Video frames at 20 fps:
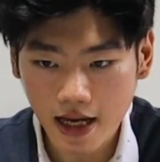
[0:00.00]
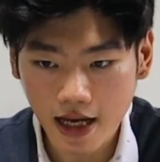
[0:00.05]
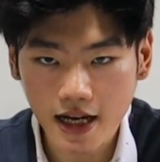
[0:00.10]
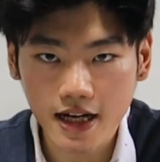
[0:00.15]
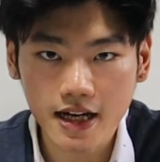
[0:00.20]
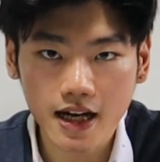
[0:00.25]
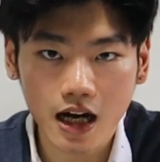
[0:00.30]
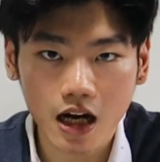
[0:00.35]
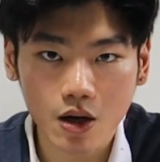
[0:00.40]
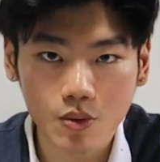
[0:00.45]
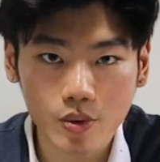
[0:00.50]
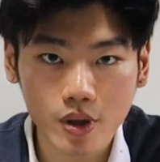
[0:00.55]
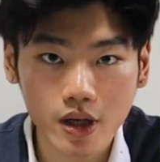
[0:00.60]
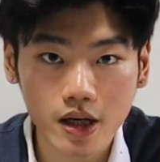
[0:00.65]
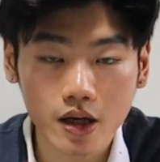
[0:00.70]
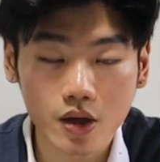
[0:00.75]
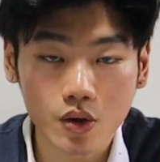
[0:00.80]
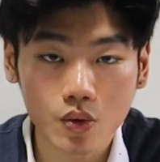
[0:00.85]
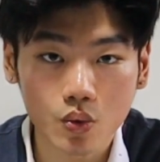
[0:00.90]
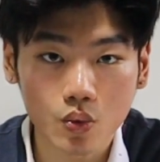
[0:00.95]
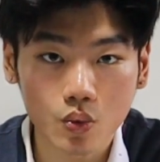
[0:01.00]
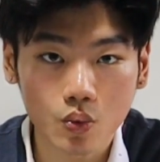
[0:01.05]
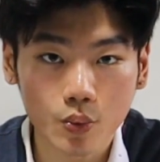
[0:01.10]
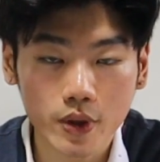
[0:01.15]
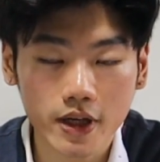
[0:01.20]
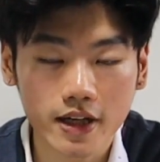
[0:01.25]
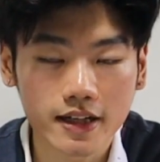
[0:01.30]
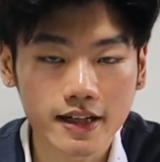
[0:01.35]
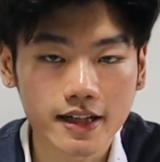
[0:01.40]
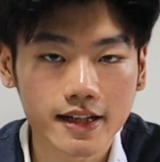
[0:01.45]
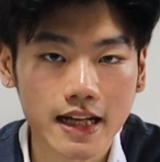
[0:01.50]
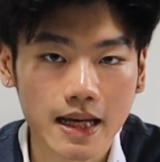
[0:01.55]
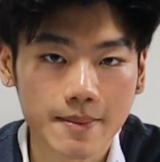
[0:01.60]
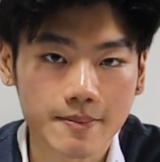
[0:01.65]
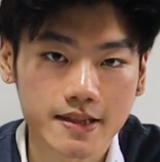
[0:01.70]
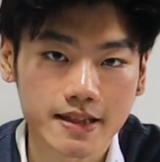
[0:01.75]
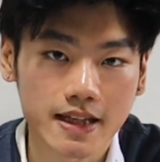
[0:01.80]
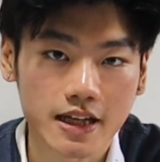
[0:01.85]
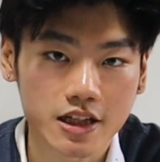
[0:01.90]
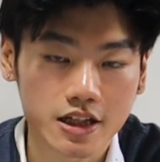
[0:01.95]
8-hour weekly
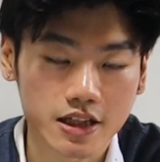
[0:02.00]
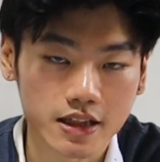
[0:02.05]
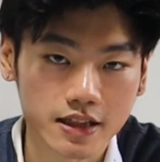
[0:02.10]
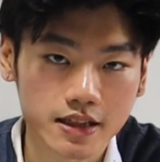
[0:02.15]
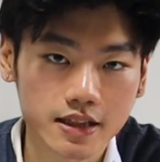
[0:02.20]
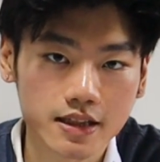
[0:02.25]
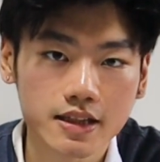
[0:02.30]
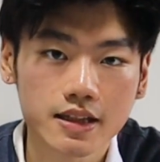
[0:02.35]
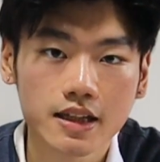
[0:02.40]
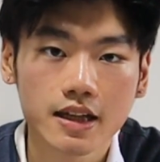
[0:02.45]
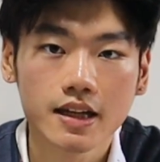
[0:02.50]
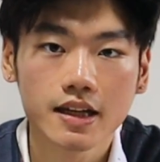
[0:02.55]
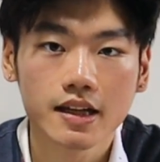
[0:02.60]
lab sessions